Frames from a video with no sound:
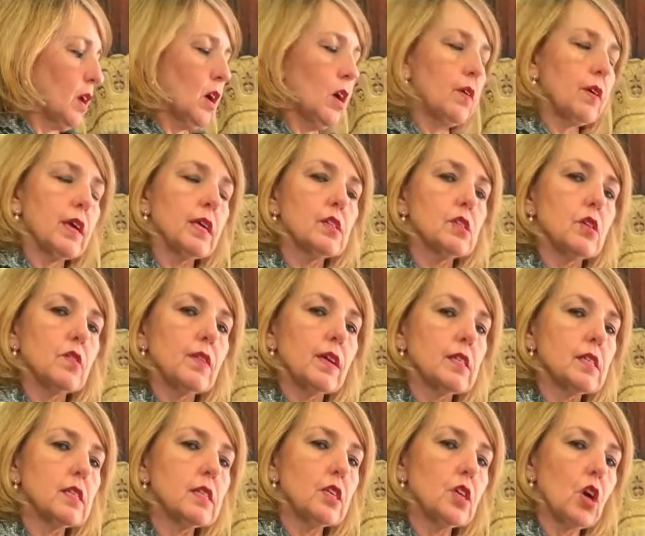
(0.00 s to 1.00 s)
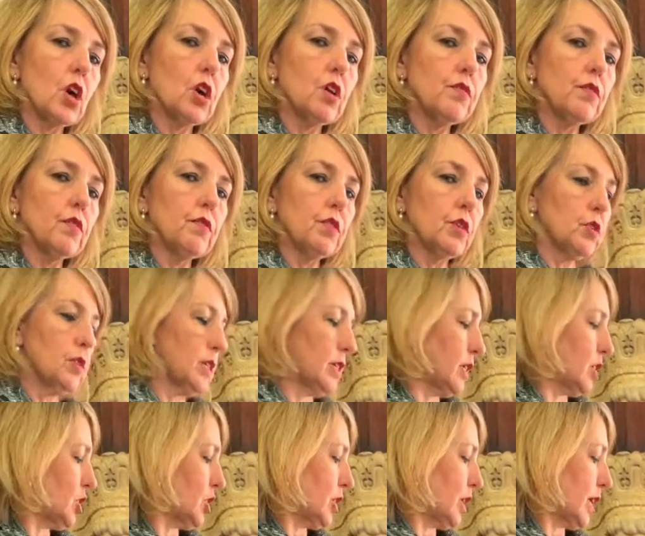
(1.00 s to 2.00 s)
Okay, so that's the overview
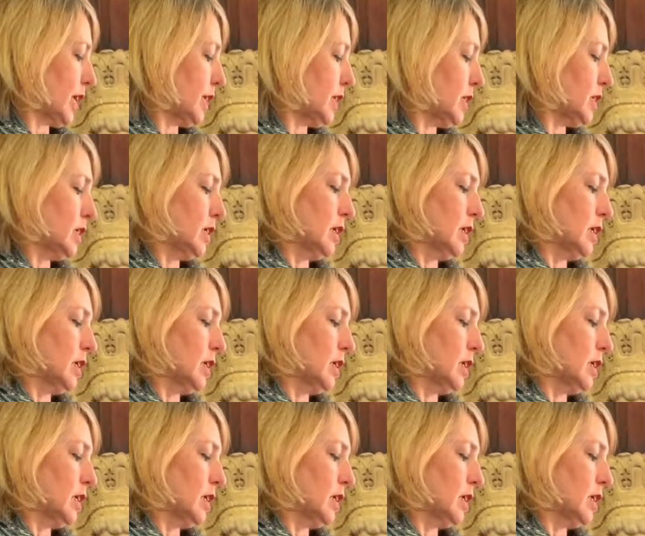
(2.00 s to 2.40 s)
decision aid.